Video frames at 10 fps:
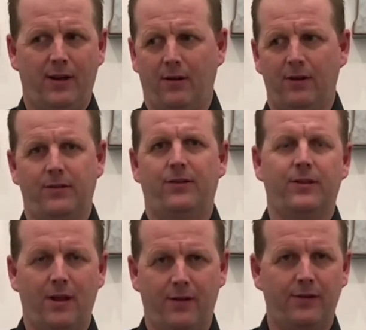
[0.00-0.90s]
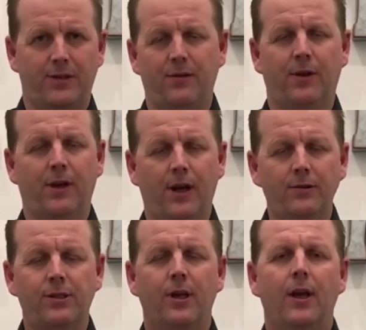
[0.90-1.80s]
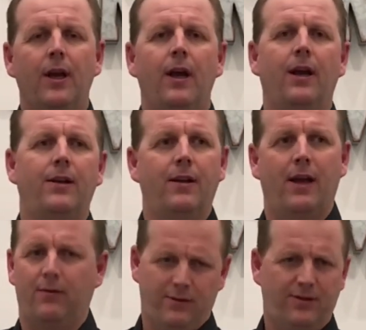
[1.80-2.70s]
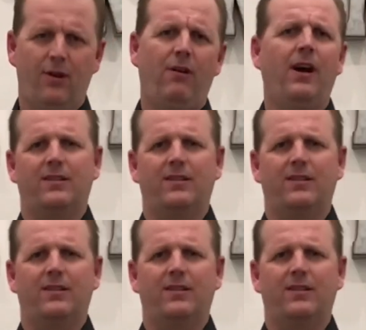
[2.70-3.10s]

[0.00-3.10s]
they're like, well, it's the first time I've ever seen one, coach. And you're like, well, so what?